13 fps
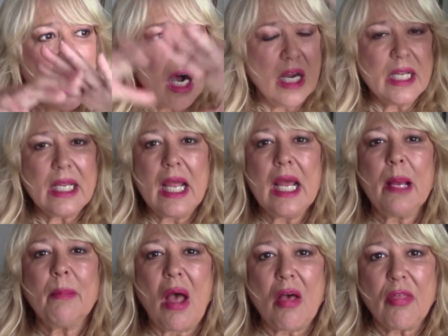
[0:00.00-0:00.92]
I
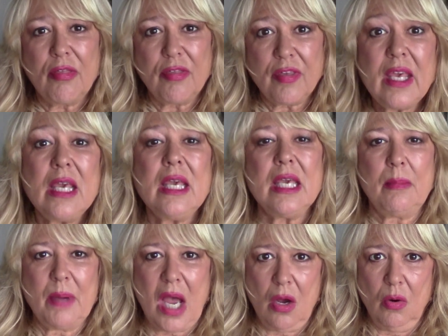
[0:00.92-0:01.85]
am
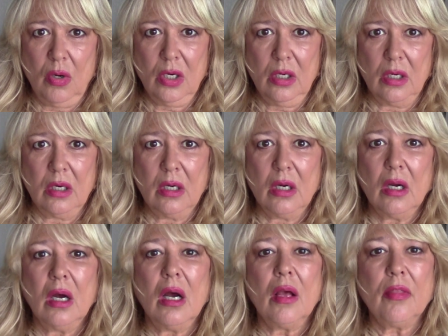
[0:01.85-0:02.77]
the power,
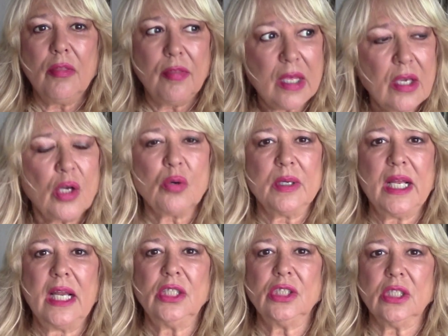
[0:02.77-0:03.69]
the
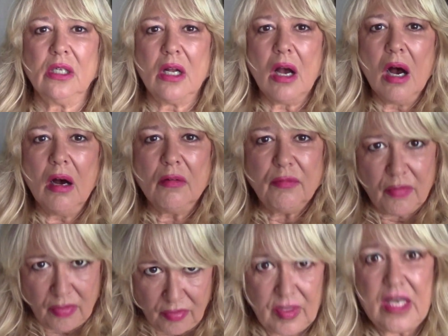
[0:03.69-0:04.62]
creation
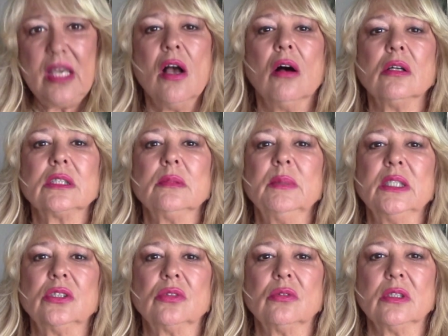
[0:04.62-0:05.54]
of the
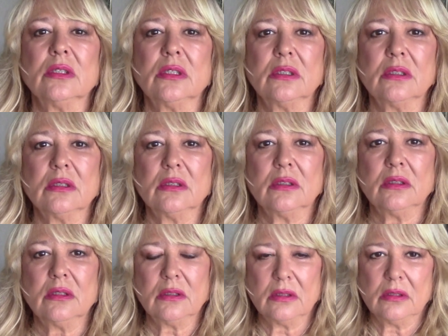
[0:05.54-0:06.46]
ultimate source
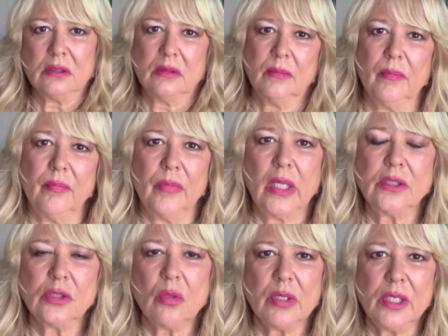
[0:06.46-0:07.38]

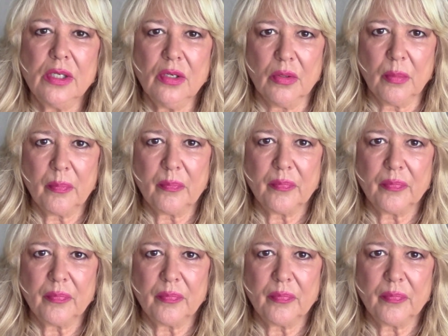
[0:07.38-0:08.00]
and so are you.